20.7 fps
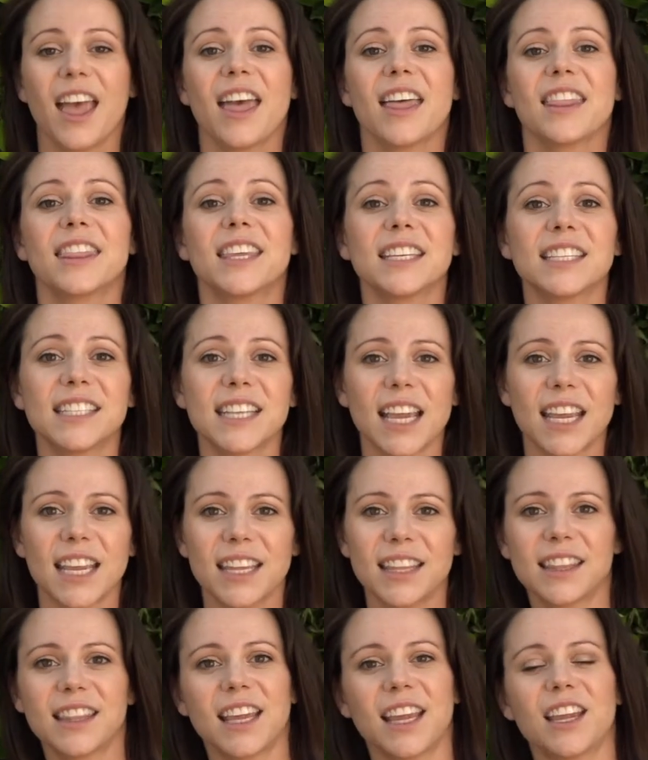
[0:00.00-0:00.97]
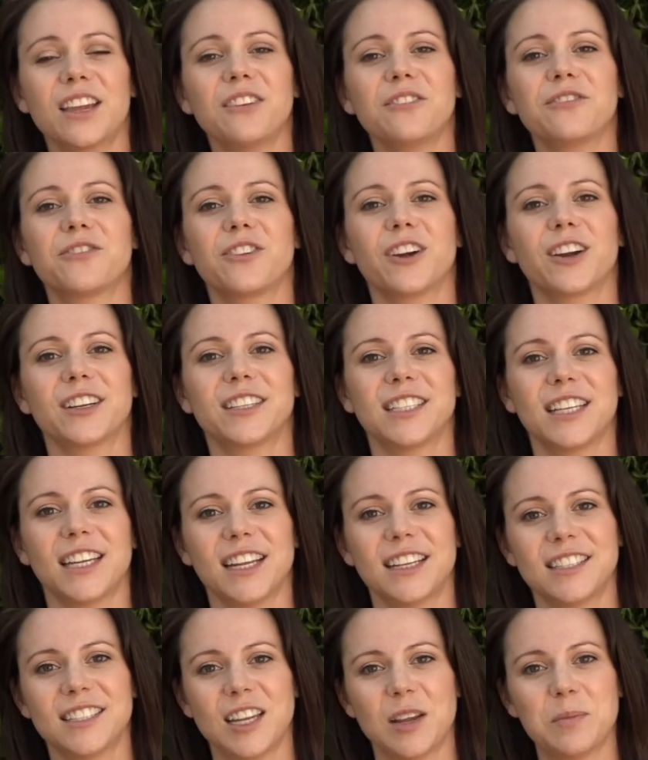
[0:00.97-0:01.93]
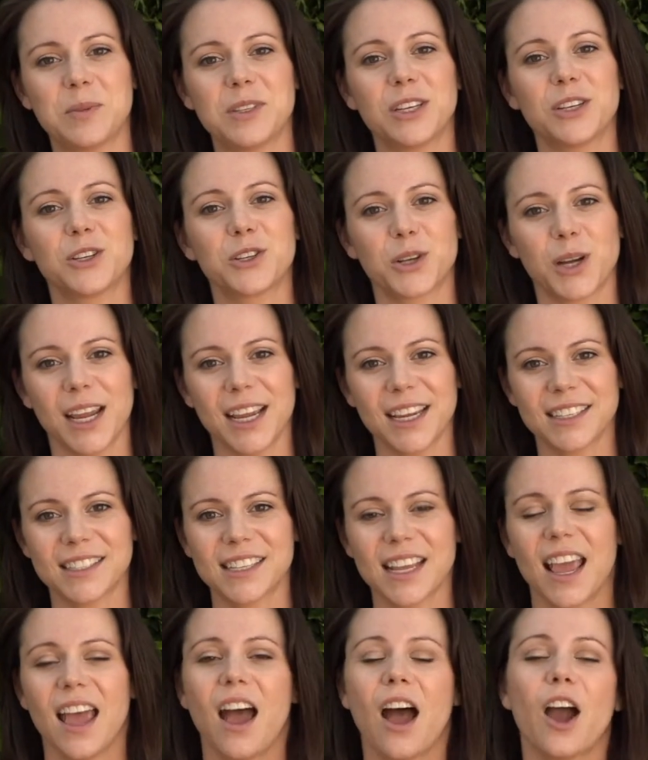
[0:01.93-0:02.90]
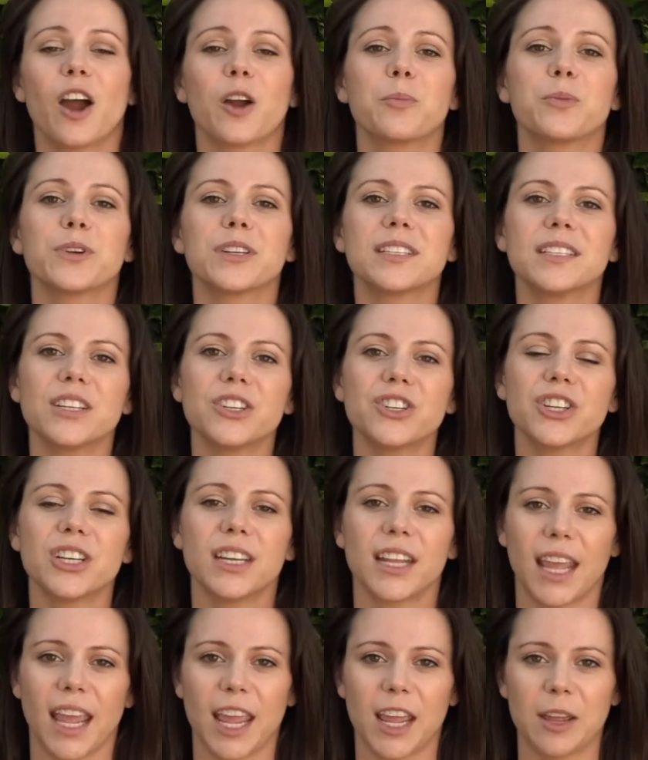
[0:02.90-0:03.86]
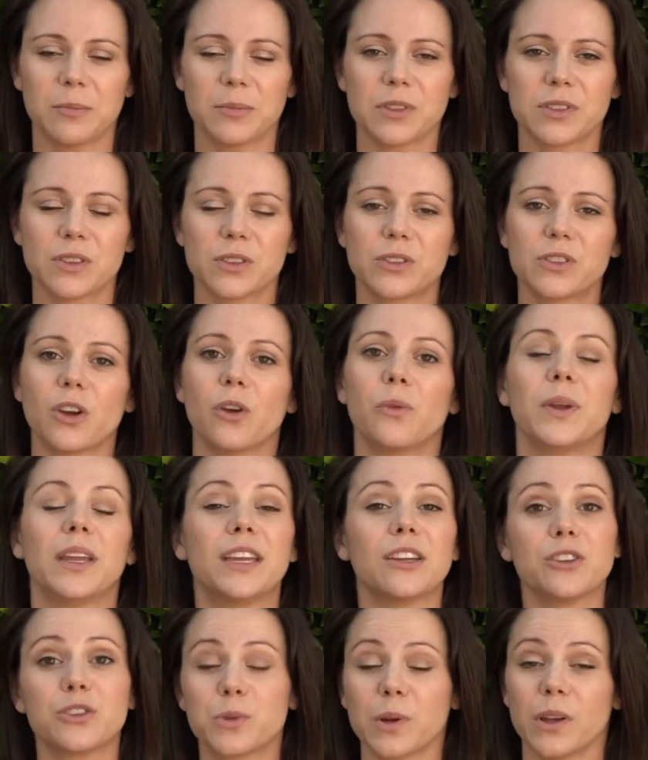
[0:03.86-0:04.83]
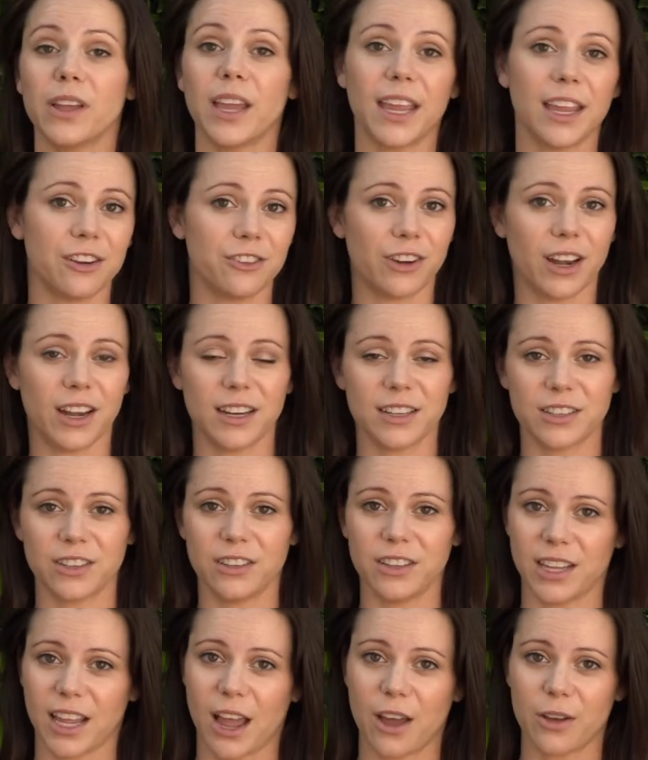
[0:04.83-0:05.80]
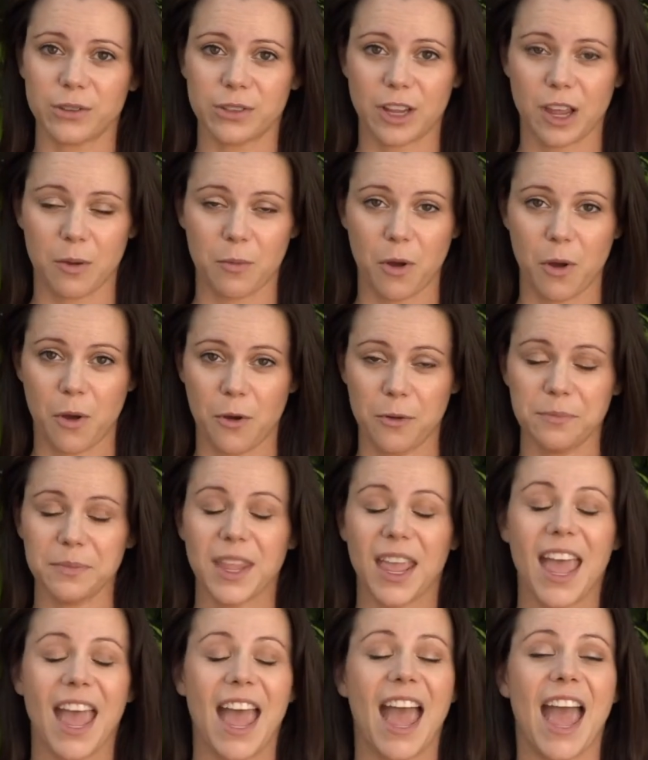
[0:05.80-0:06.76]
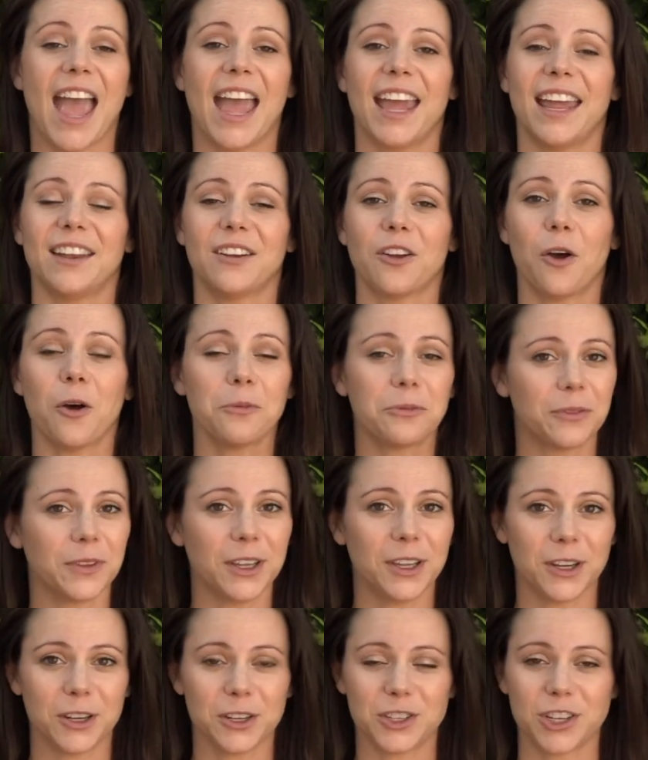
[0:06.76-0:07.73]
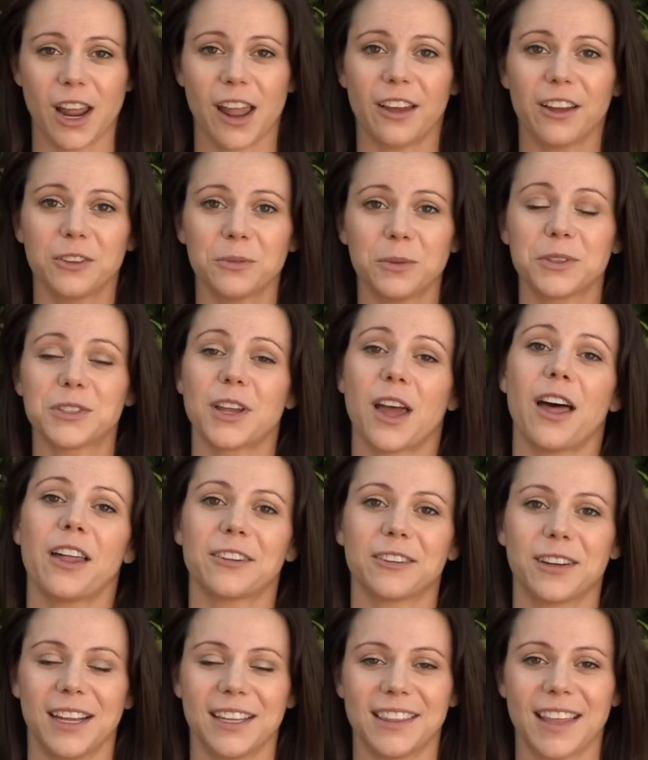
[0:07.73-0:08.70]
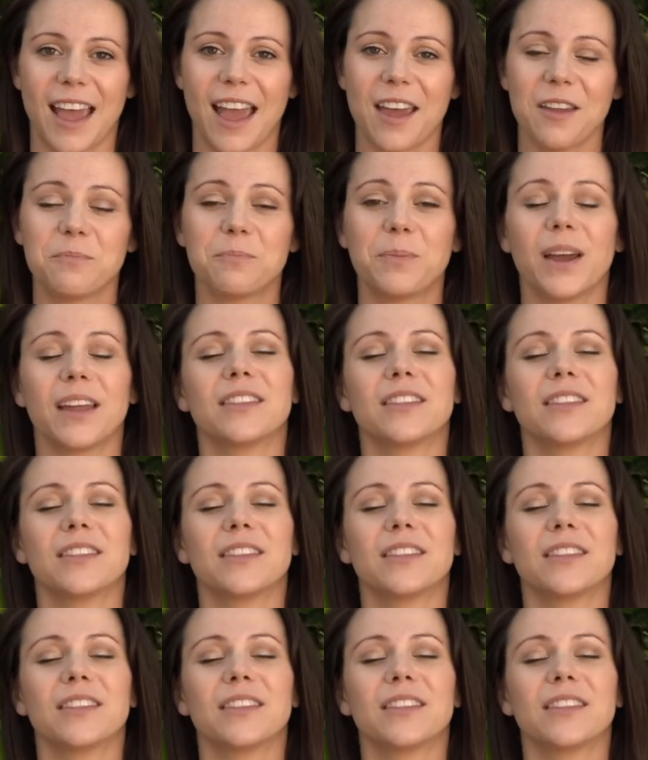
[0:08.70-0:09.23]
The second thing for today's tips and tricks are precision games. So we can drill handwriting till the cows come home, and hopefully your child will tolerate that, but